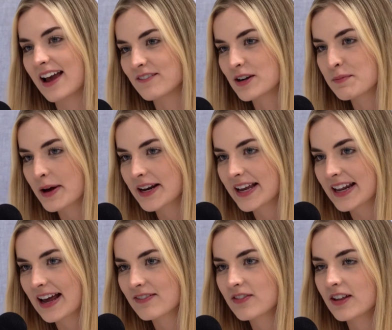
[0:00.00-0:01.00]
everybody,
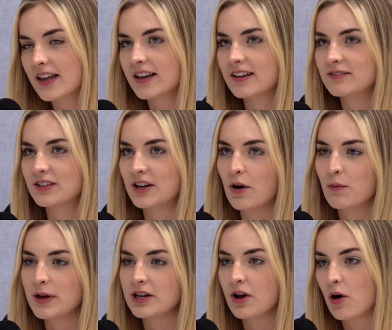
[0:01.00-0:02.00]
and I feel like,
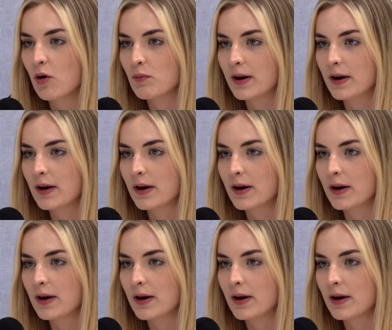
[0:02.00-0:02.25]
we know,